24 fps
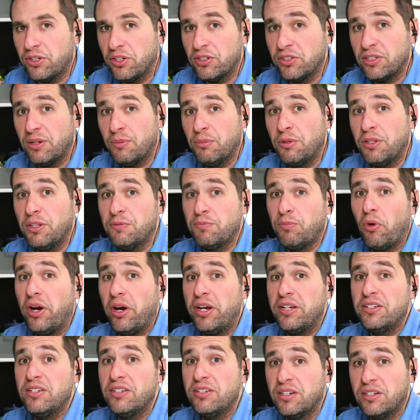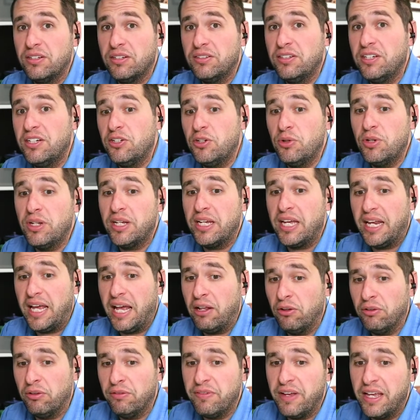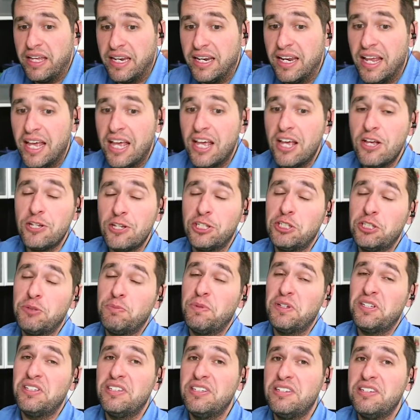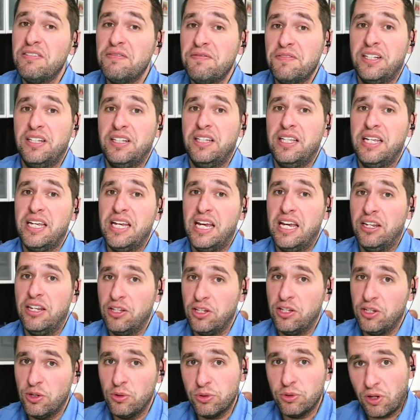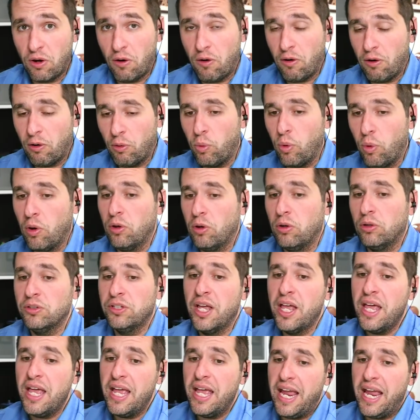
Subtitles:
Because some of the prices continue to get elevated, specifically in the used car world,